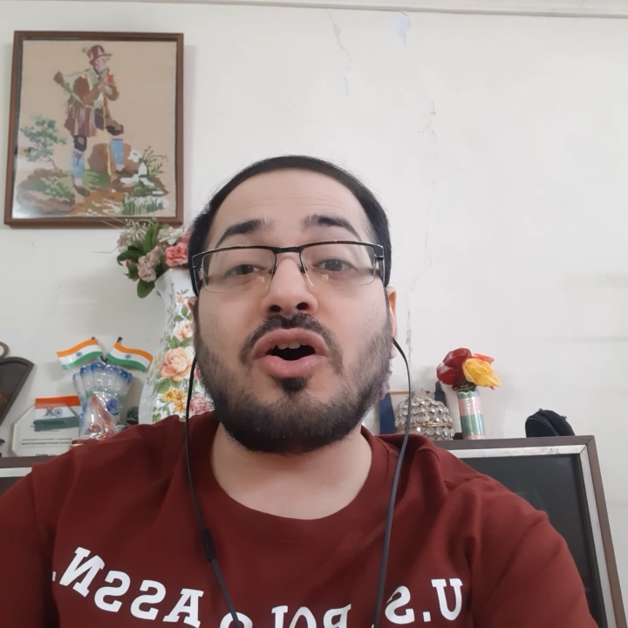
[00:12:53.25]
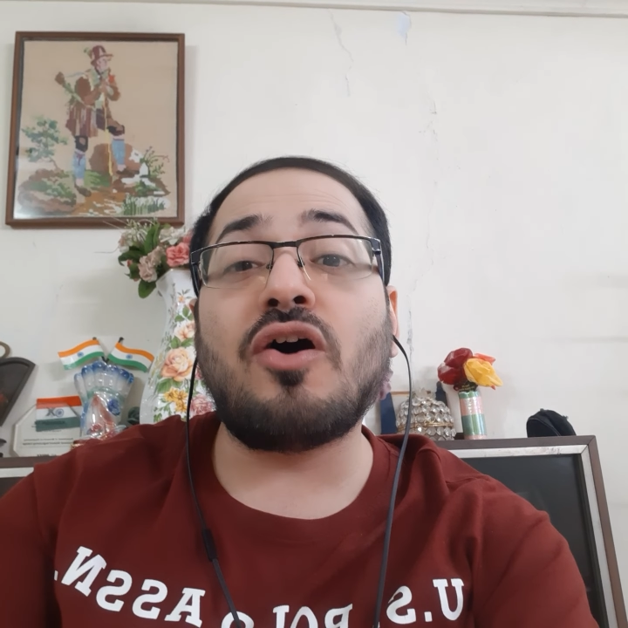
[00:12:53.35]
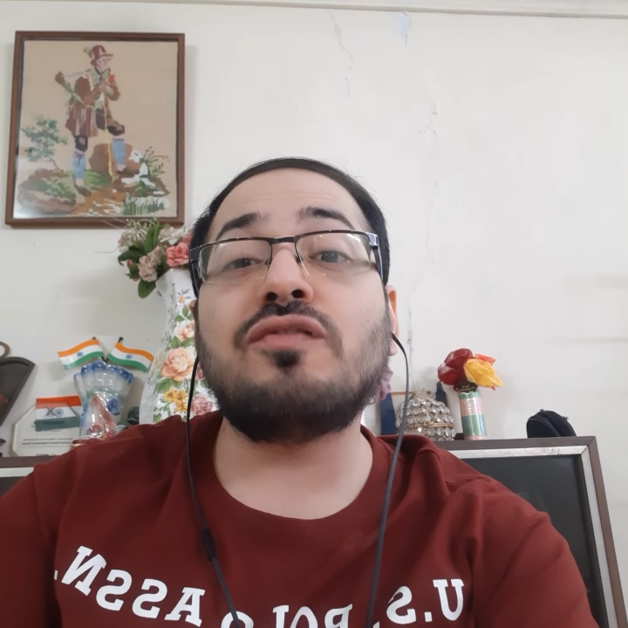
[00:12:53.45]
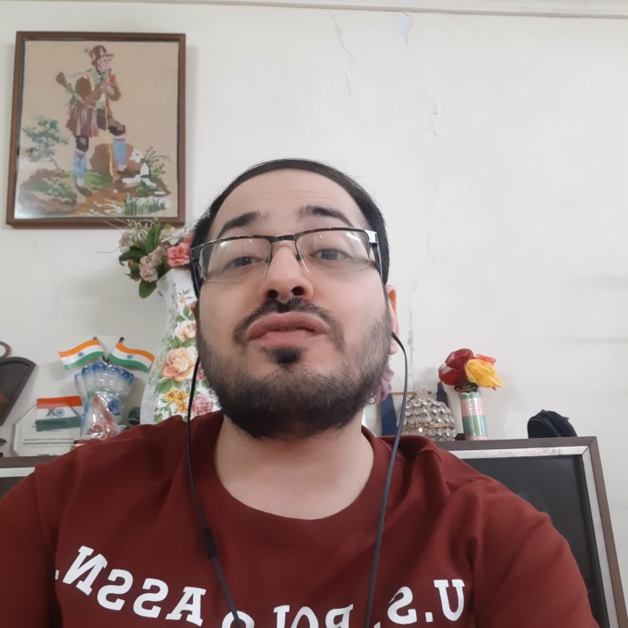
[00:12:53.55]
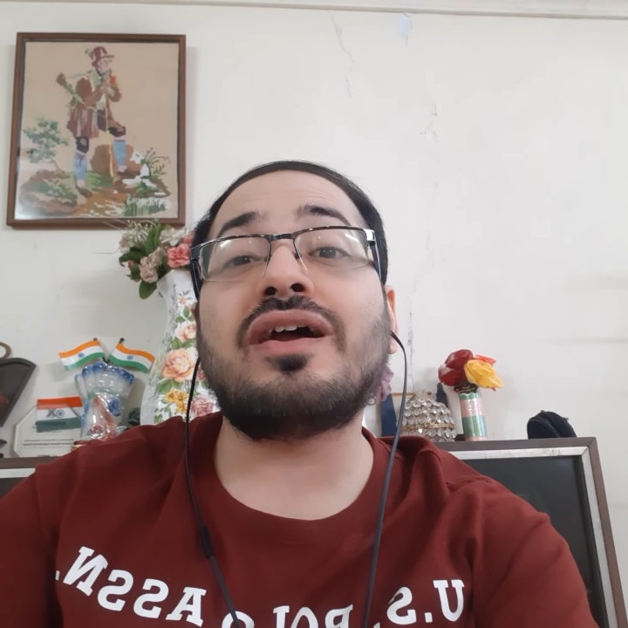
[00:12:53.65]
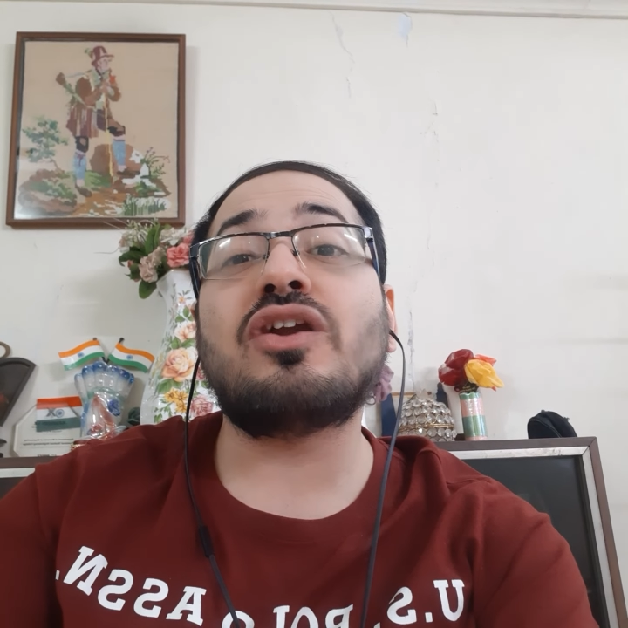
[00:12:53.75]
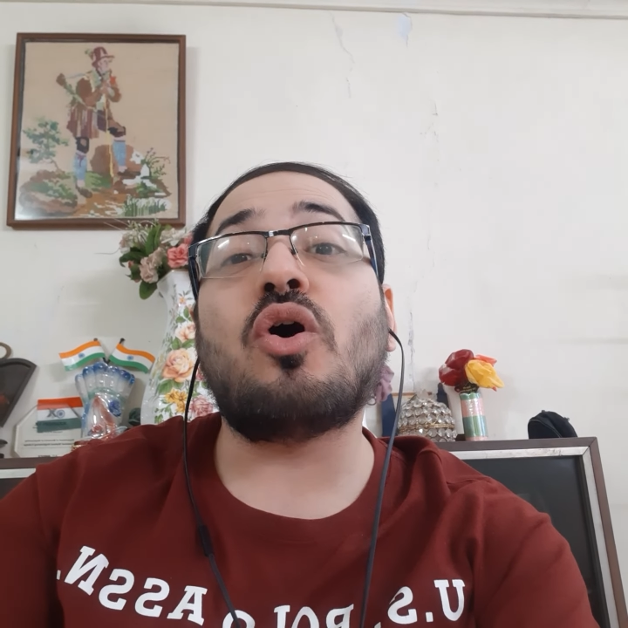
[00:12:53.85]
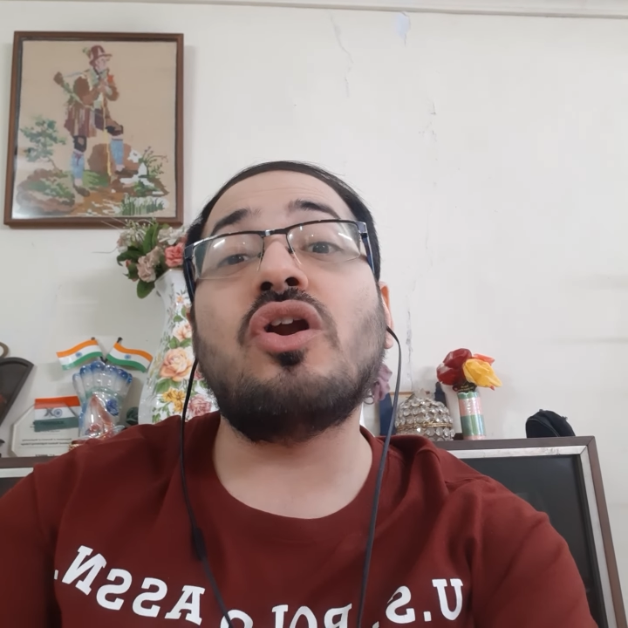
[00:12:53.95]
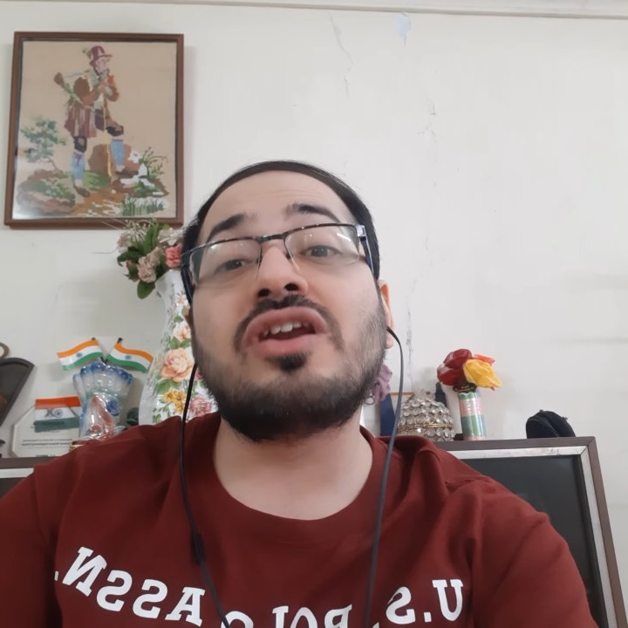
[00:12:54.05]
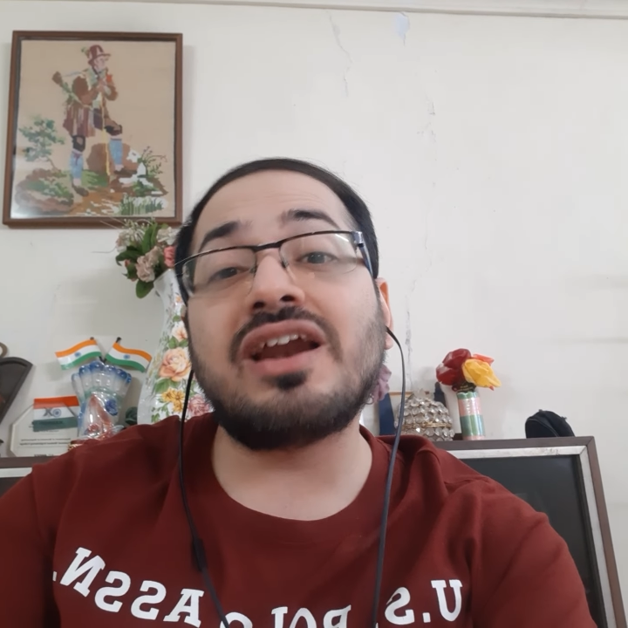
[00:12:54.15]
of an
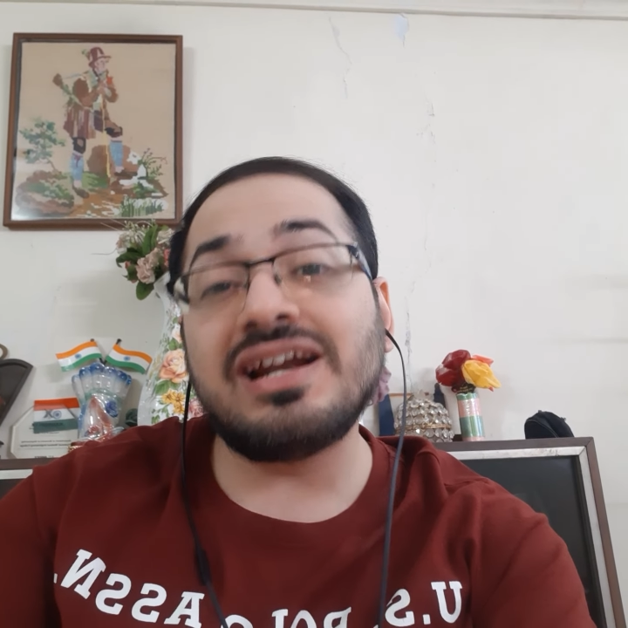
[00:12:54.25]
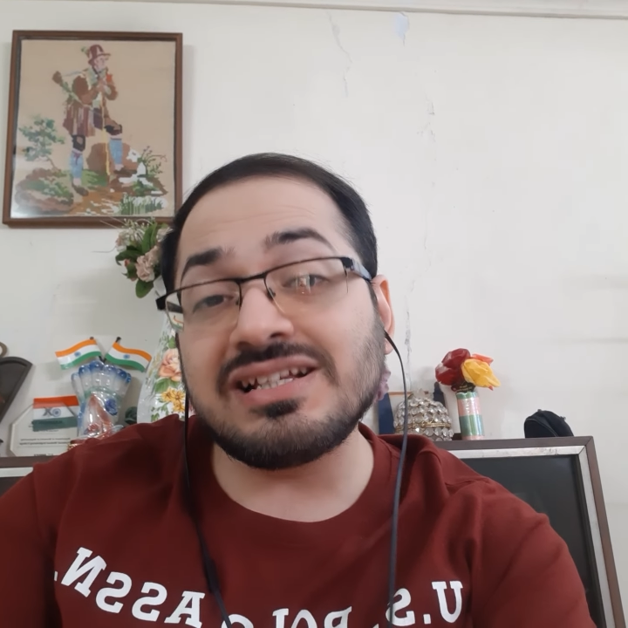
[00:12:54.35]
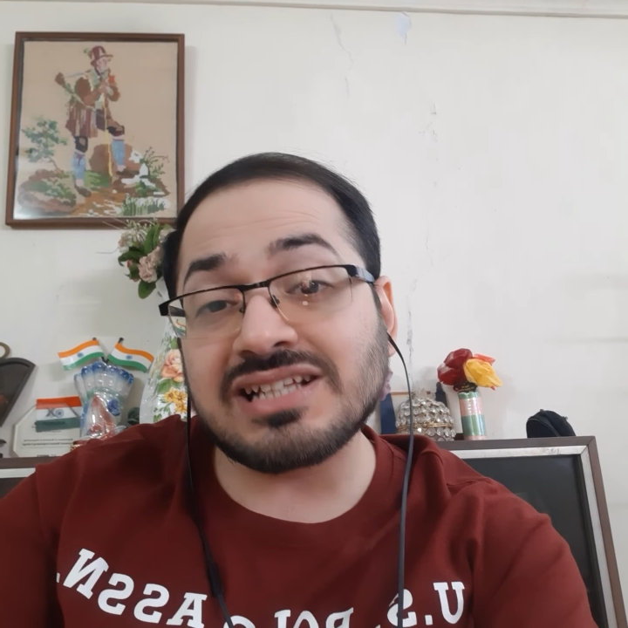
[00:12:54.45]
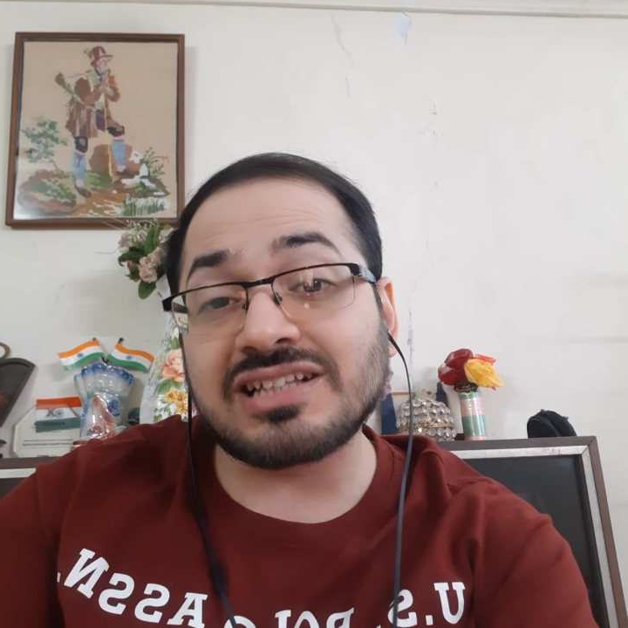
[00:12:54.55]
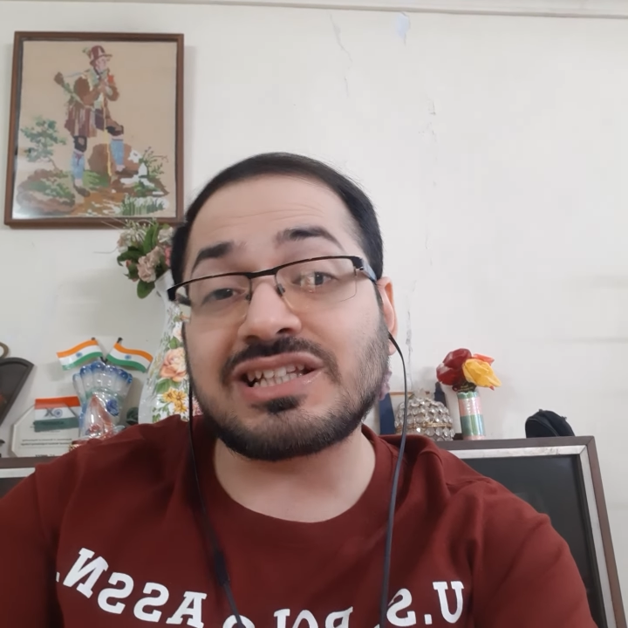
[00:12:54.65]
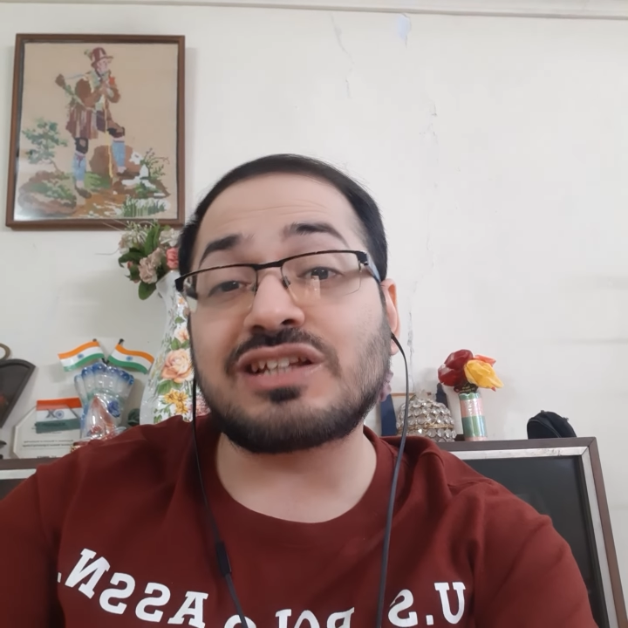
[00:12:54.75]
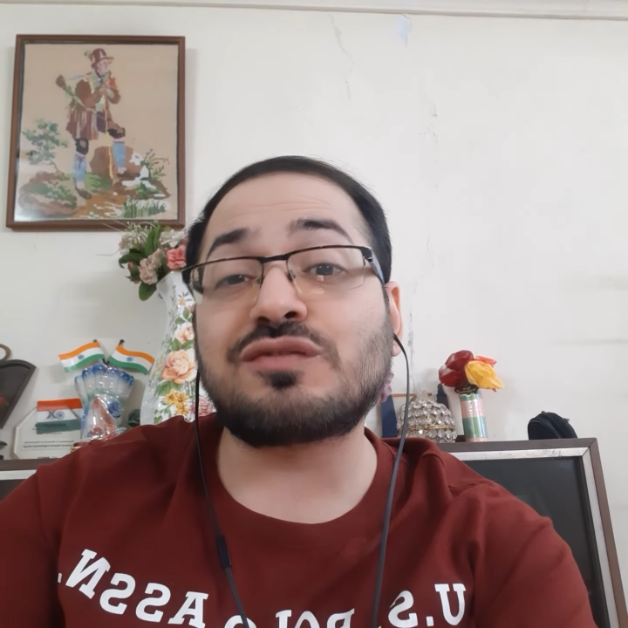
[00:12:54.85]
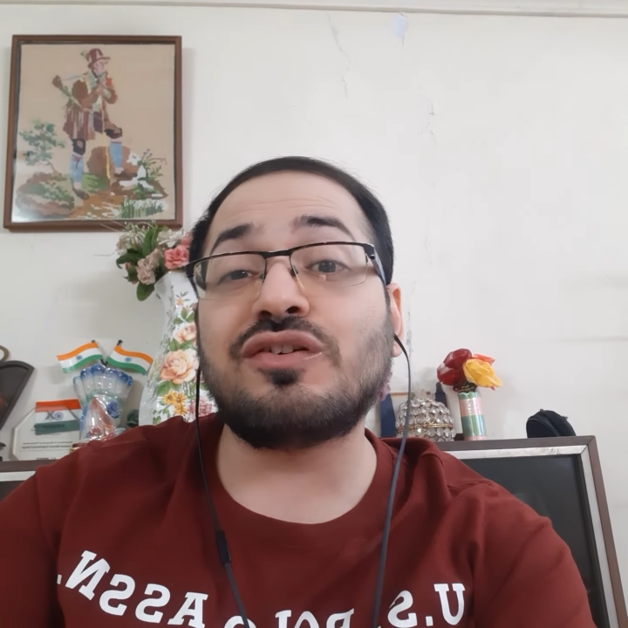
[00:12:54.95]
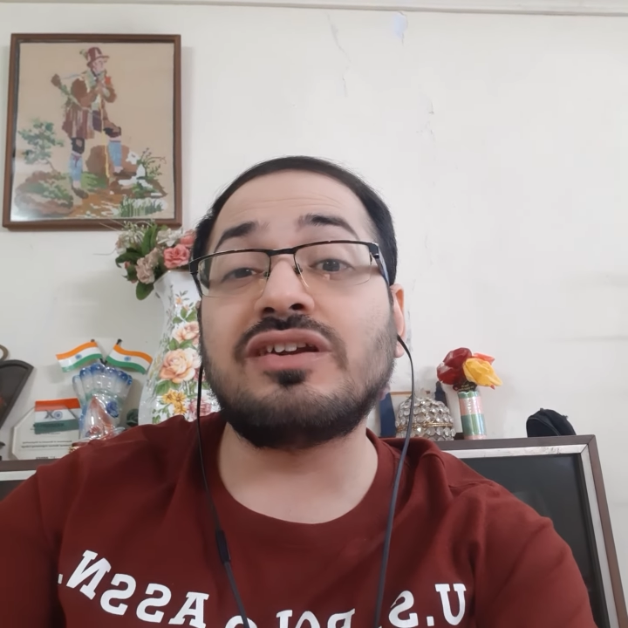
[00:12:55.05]
already successful